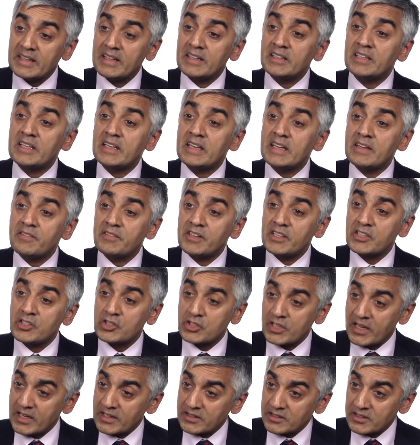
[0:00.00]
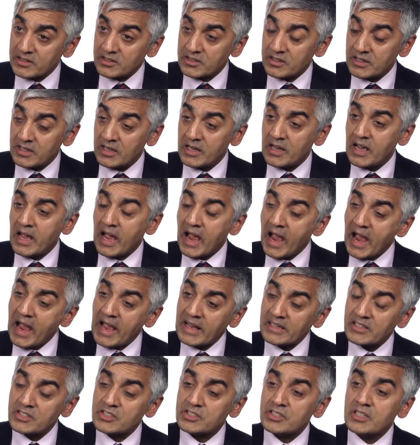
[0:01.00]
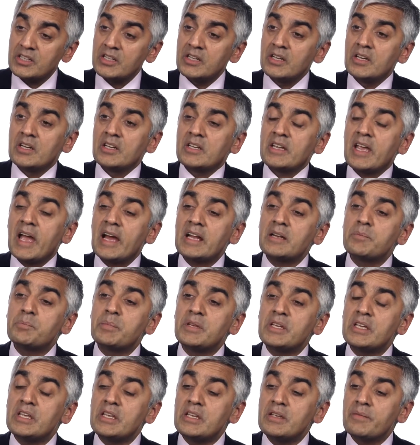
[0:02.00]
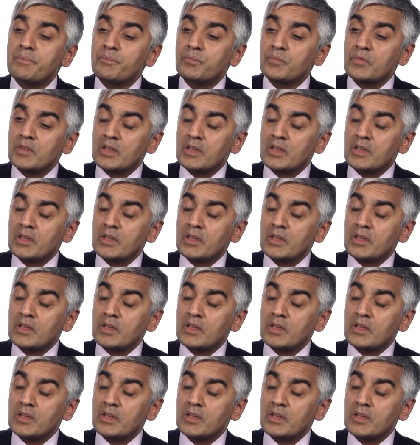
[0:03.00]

in the Evening Standard and can be